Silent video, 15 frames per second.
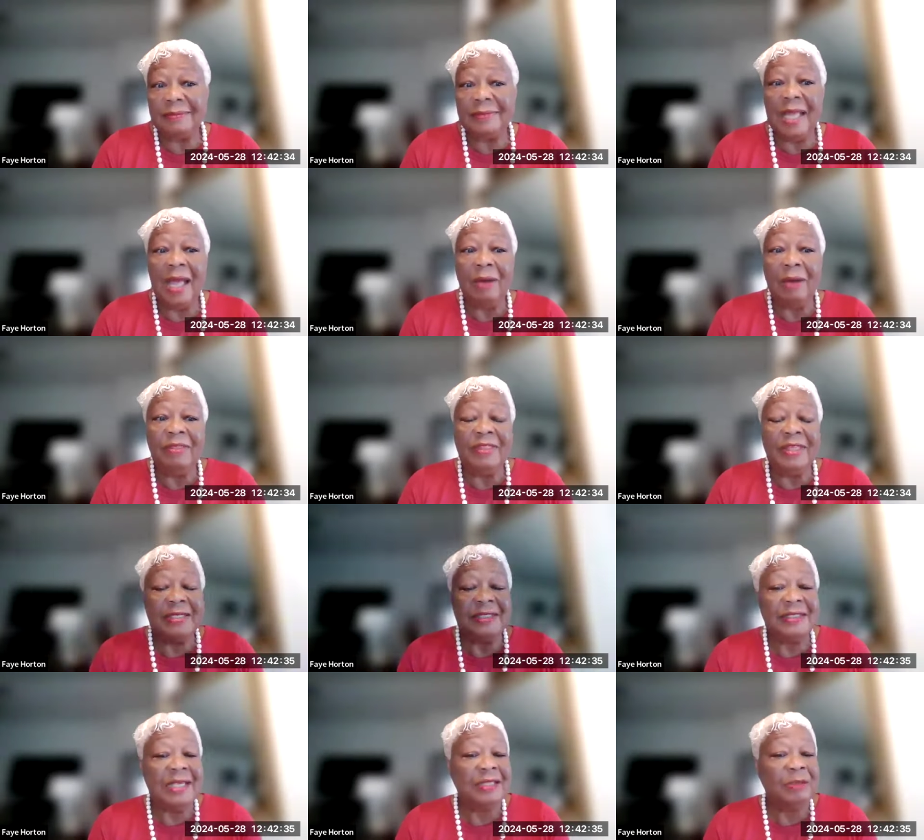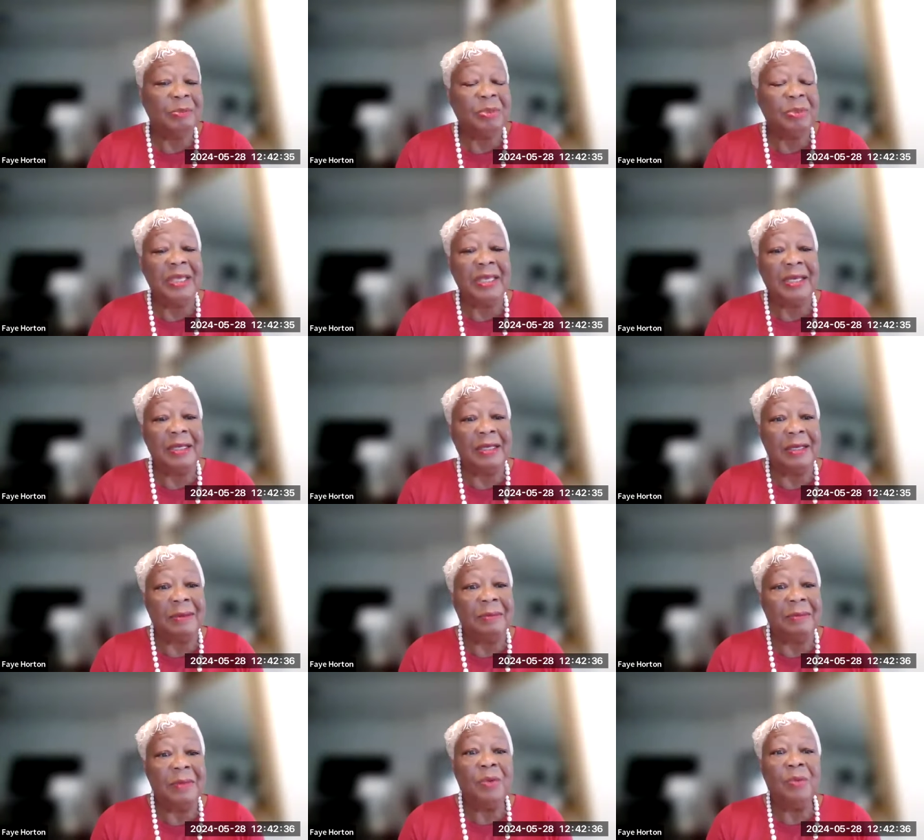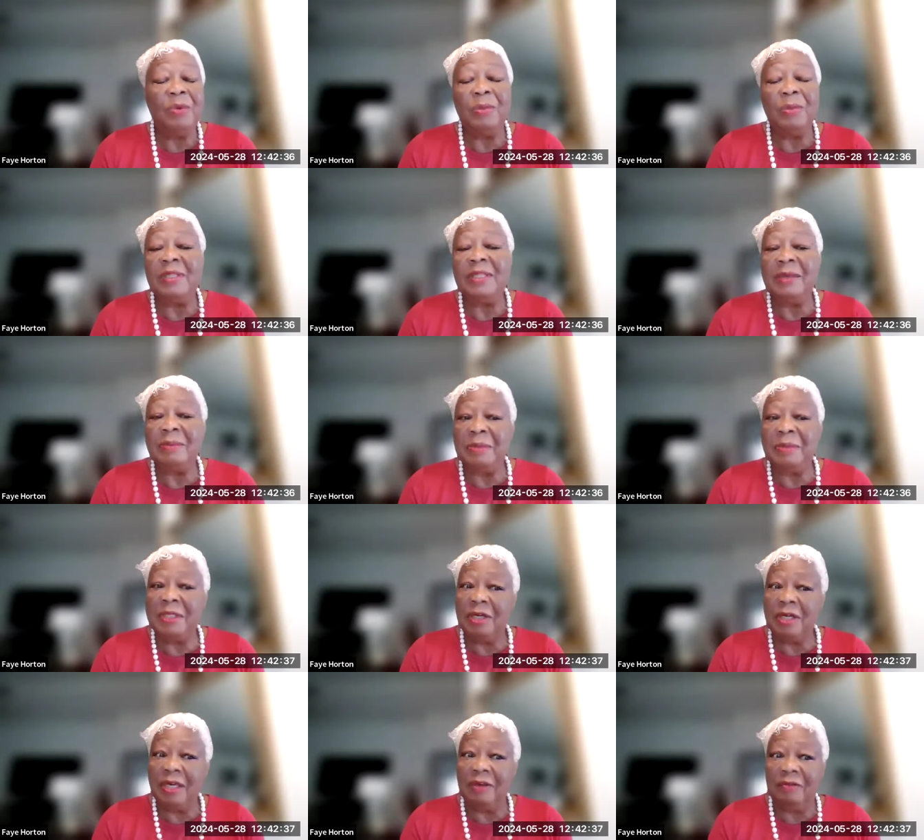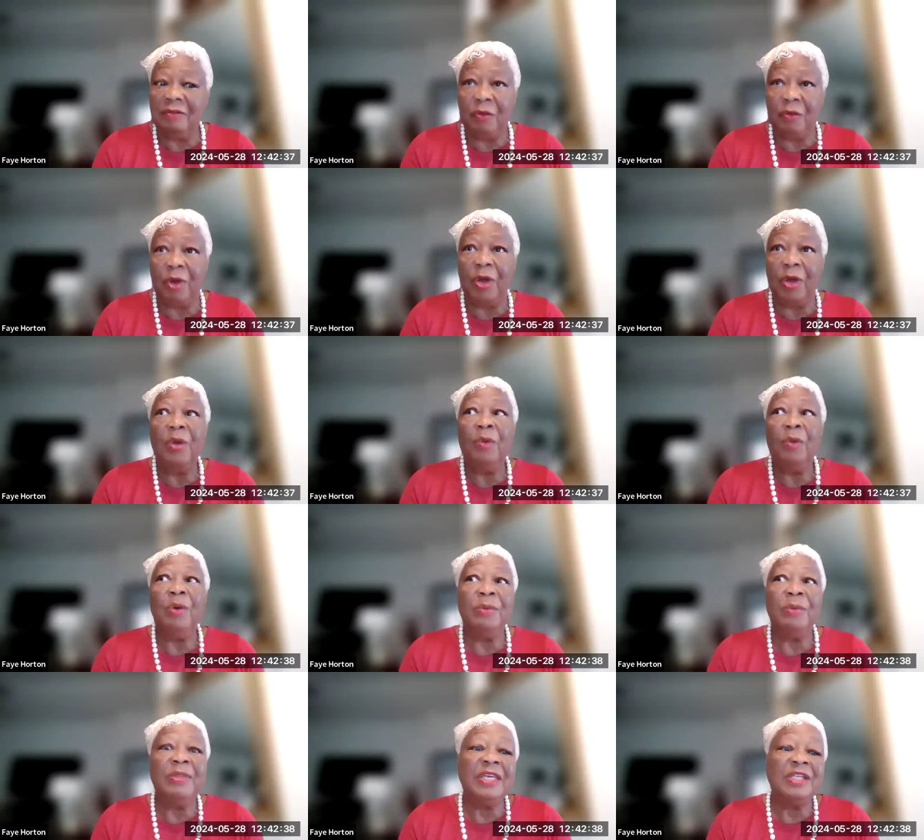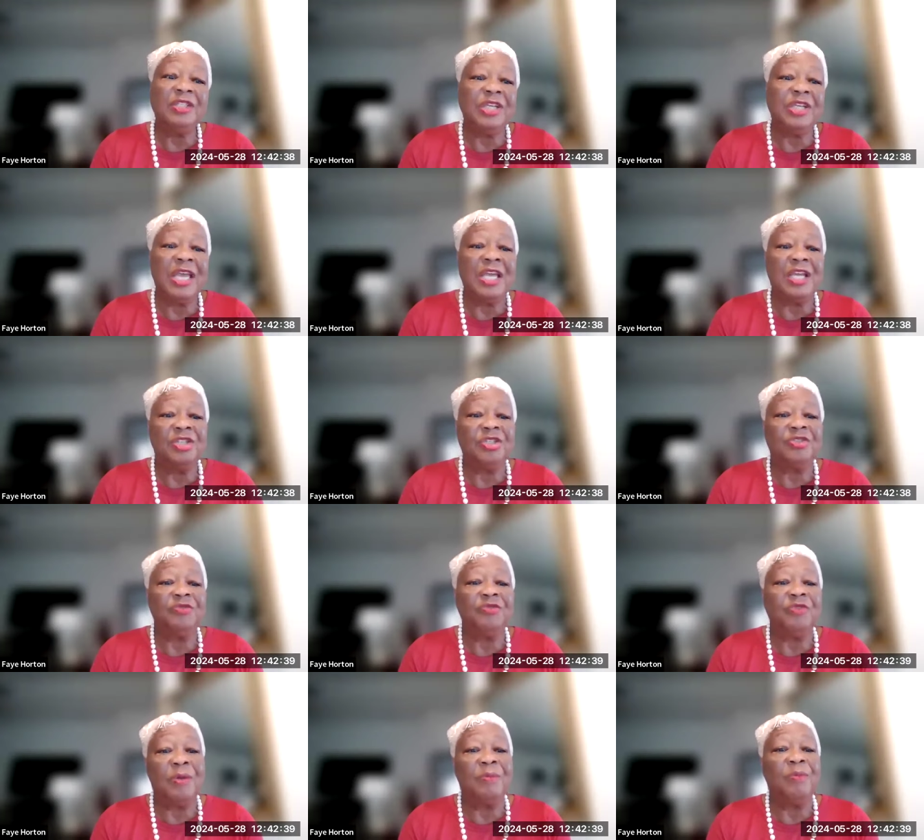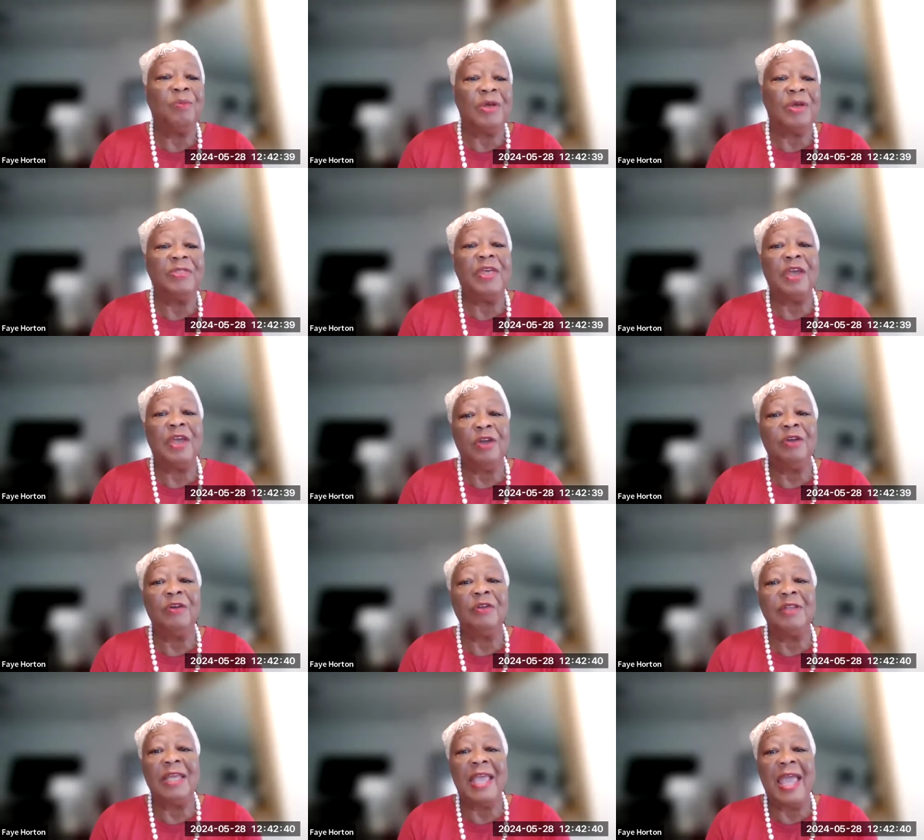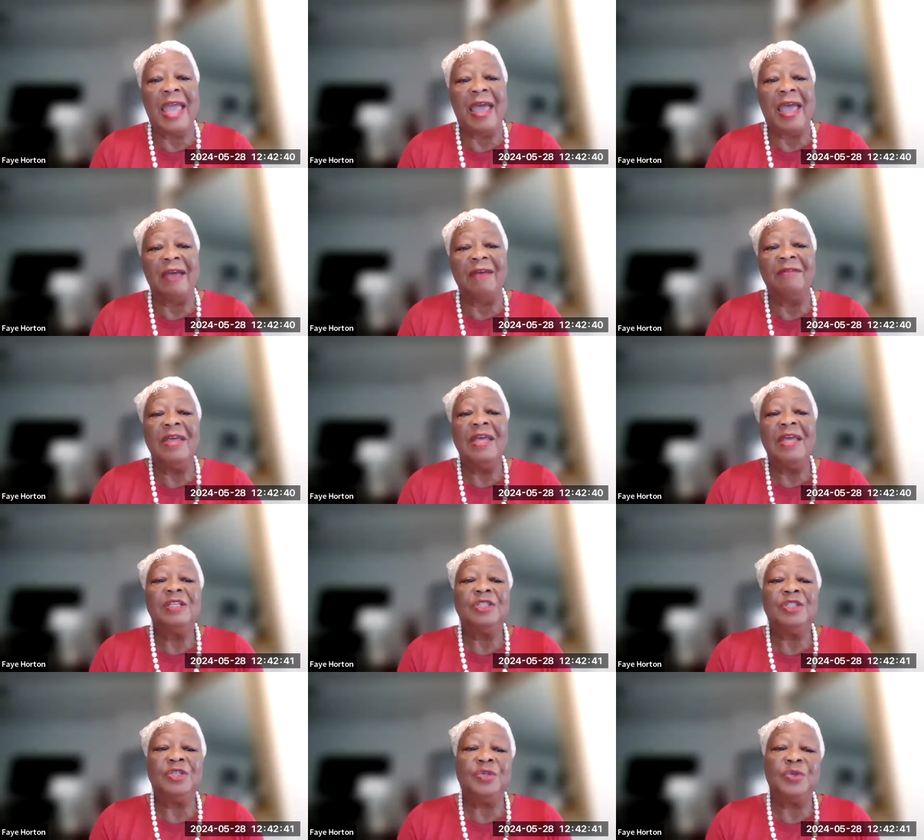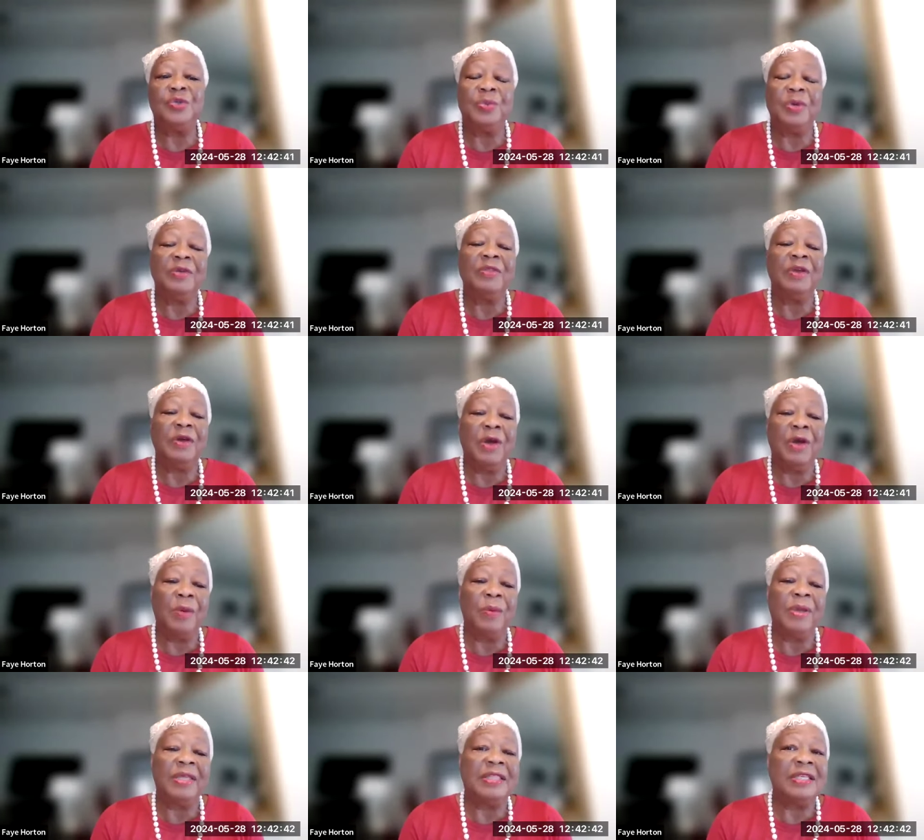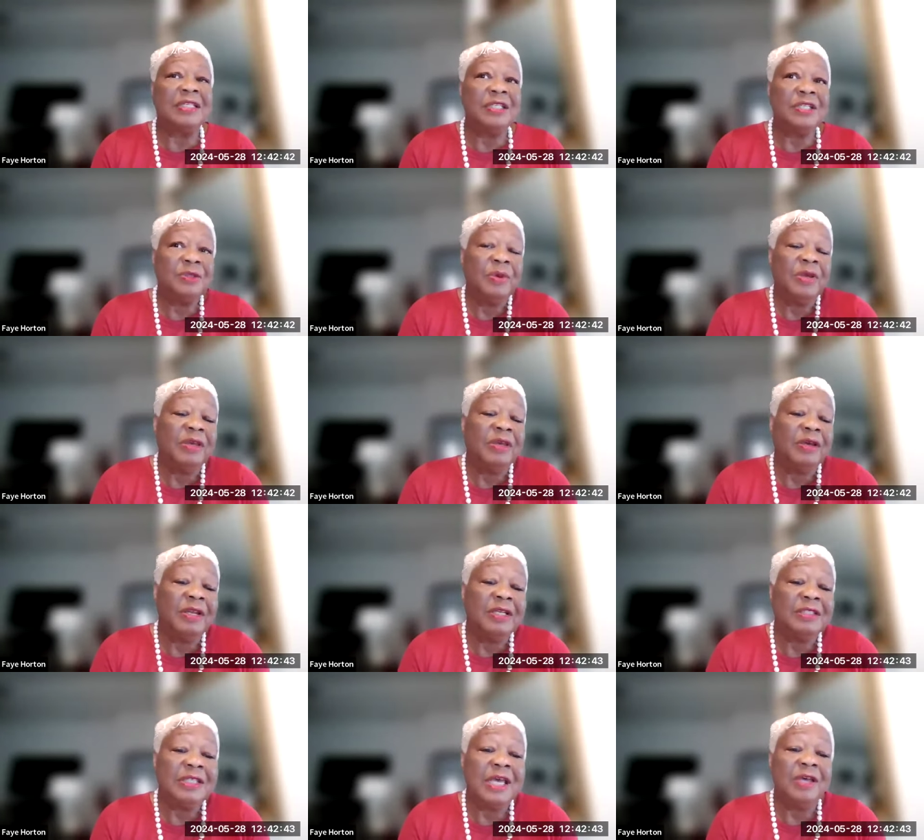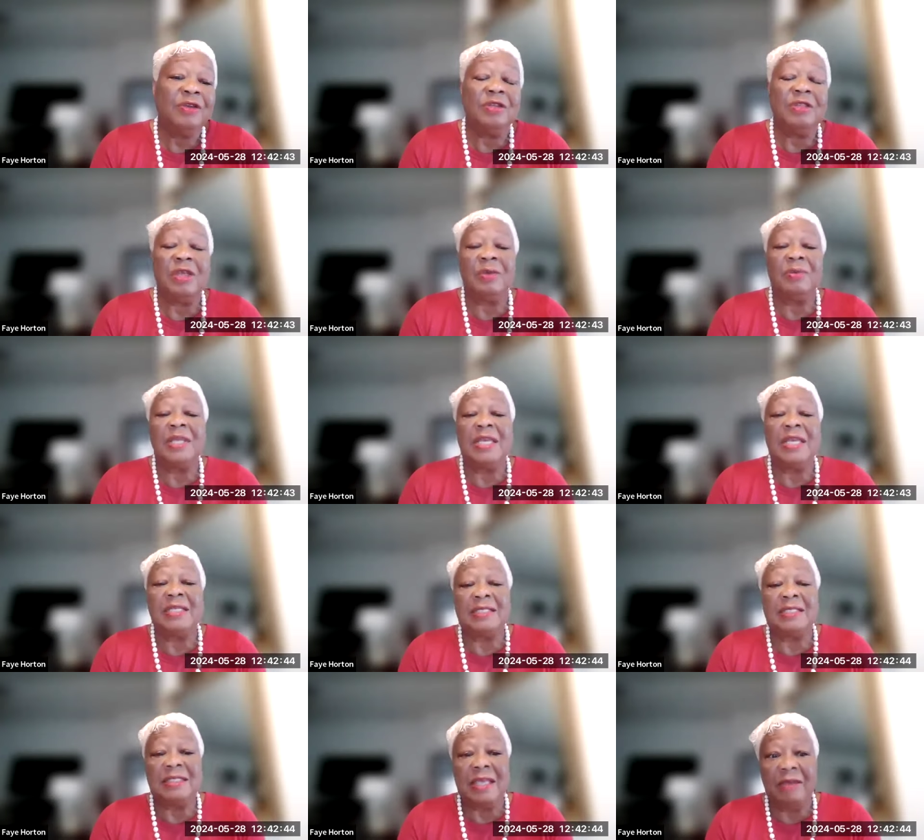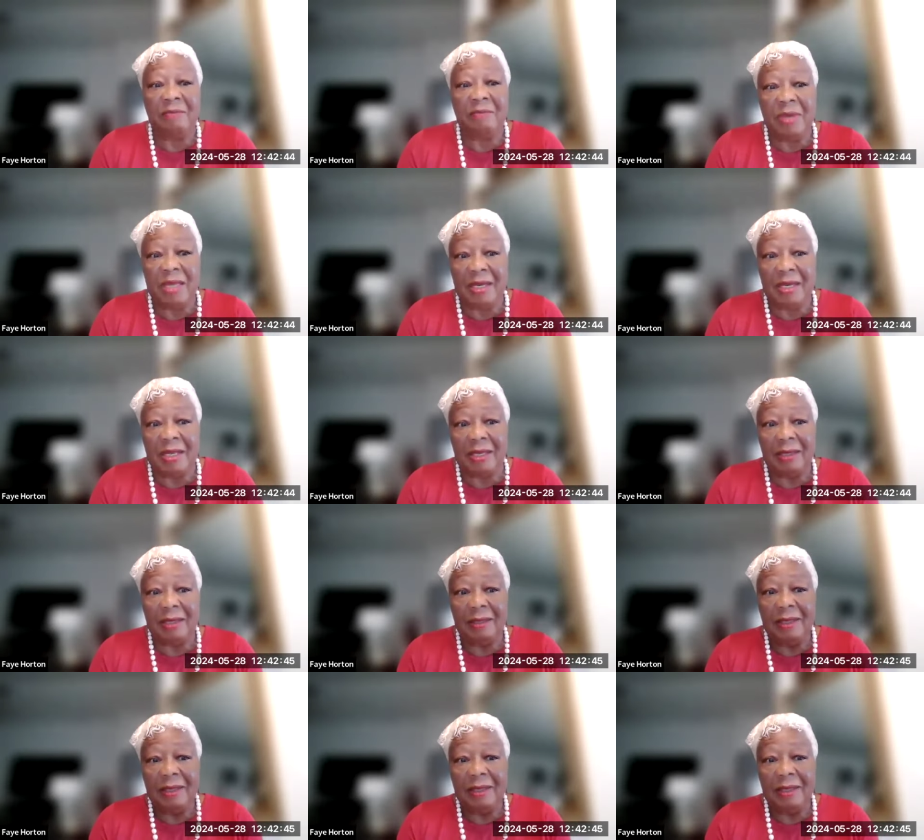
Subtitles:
How would they set the plan up? What would they be looking for? What would they change from what they currently have to where they're going? This is where they're going to tell you they need to save money.